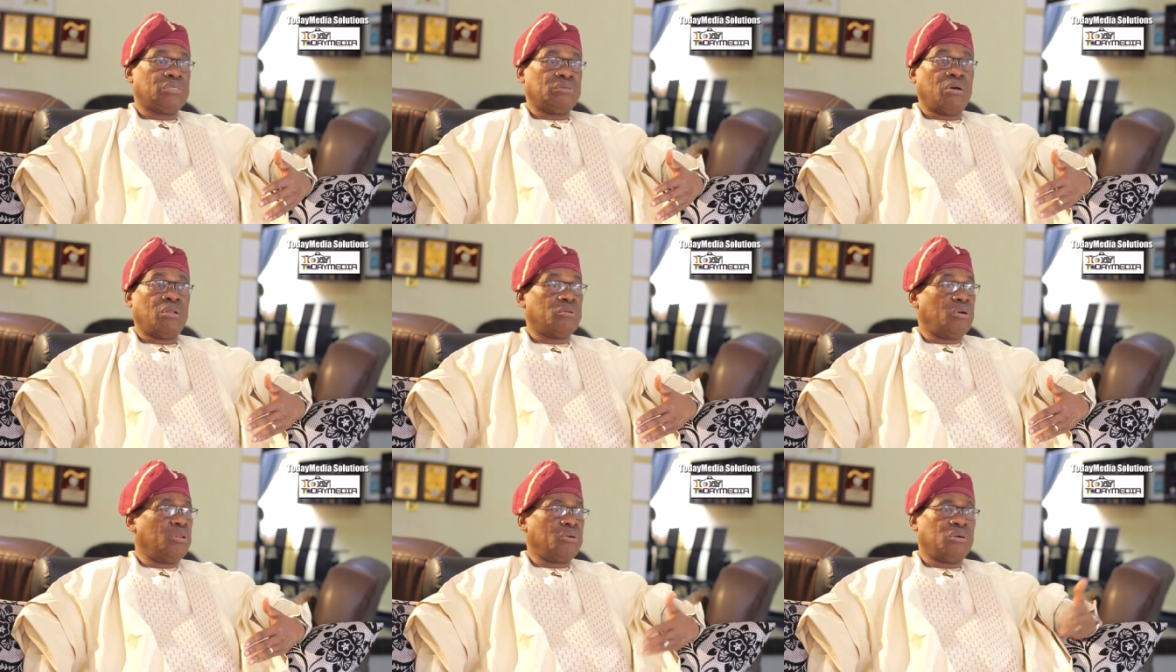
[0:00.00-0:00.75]
all,
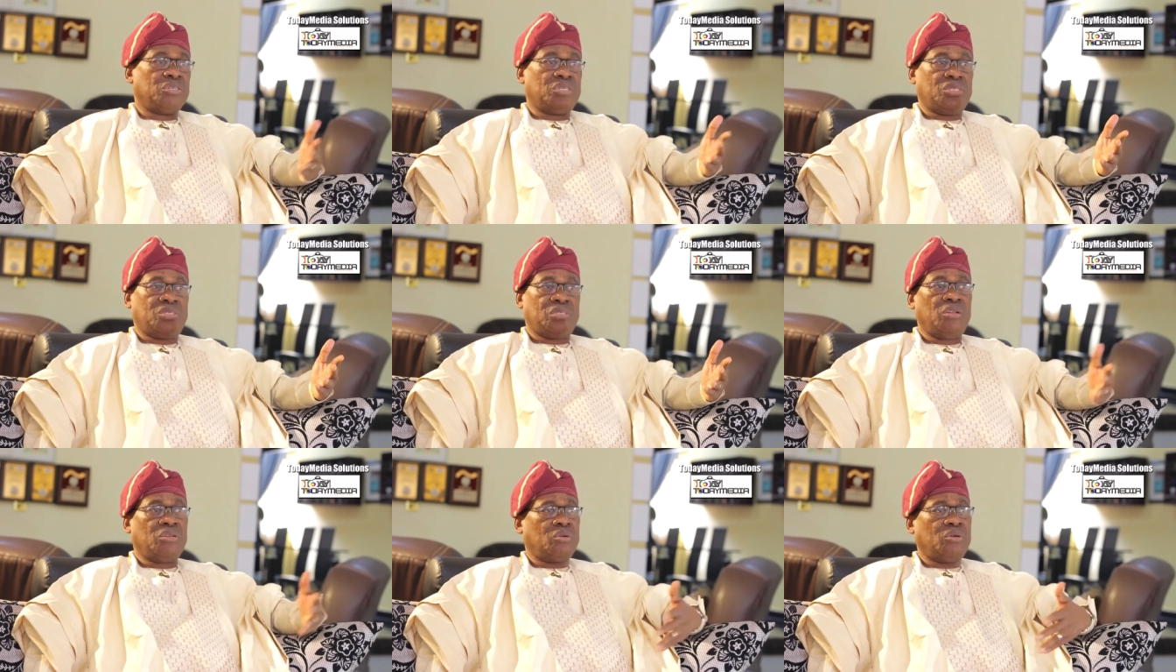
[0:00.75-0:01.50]
all countries,
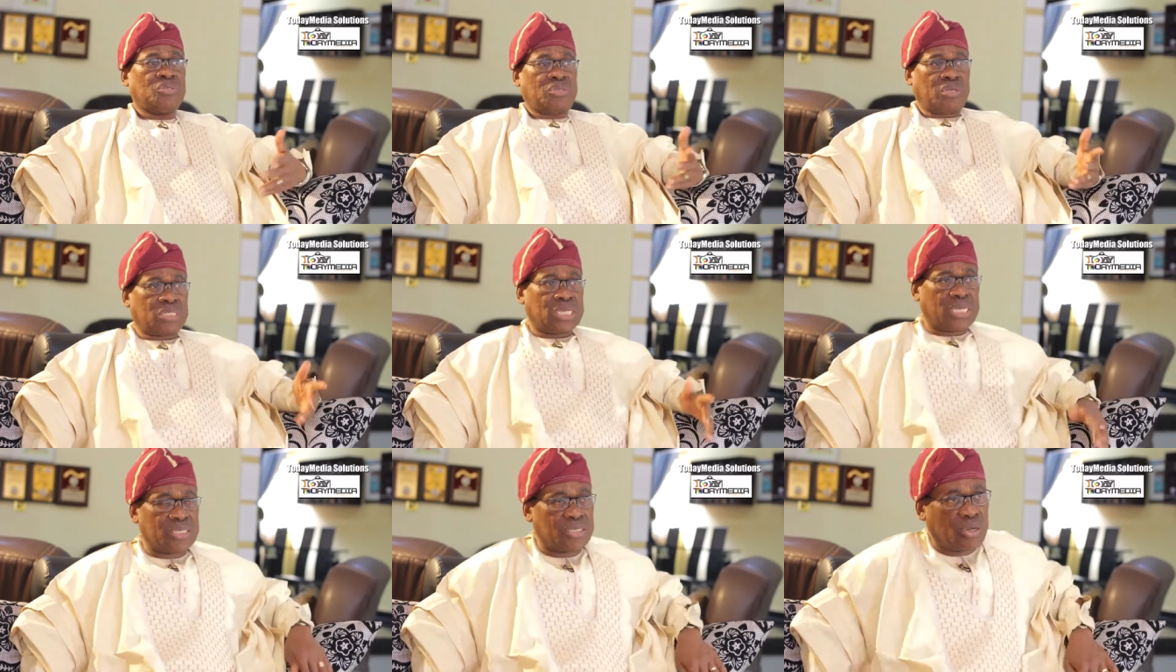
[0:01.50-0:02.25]
all
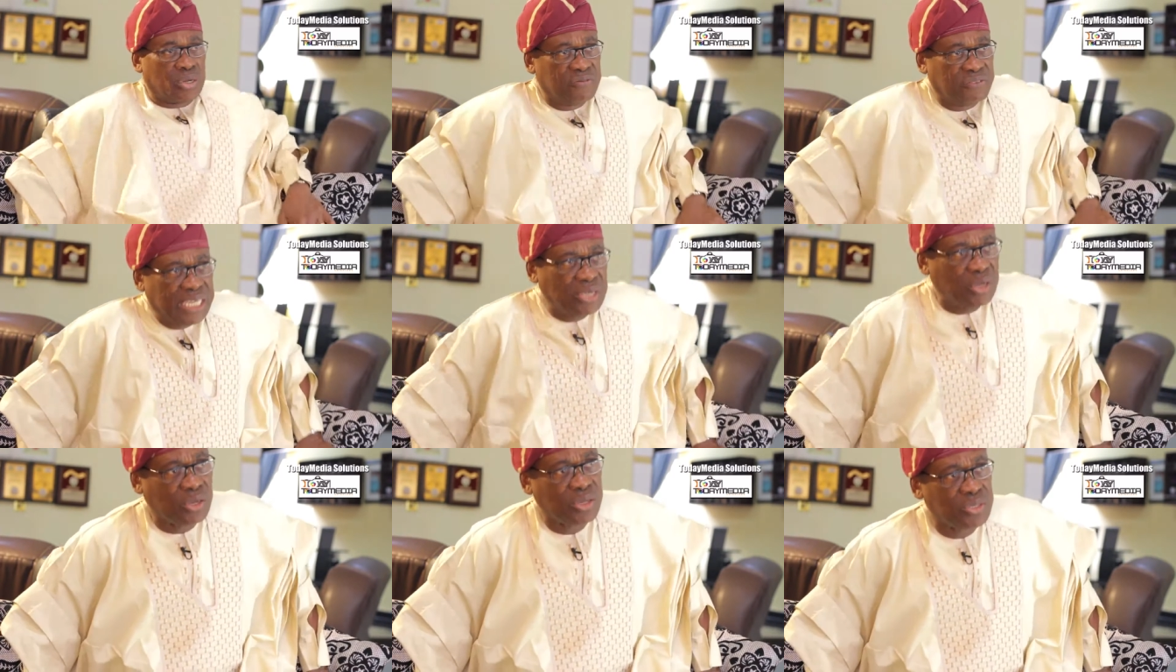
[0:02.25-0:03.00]
consultants, all
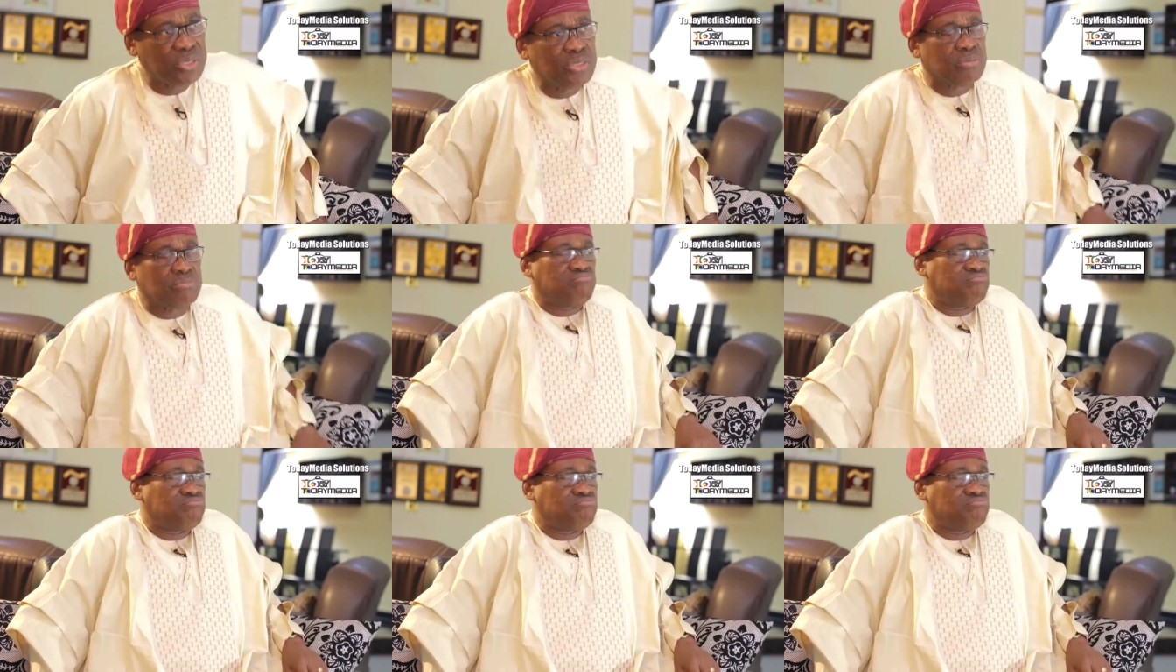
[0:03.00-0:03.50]
vendors,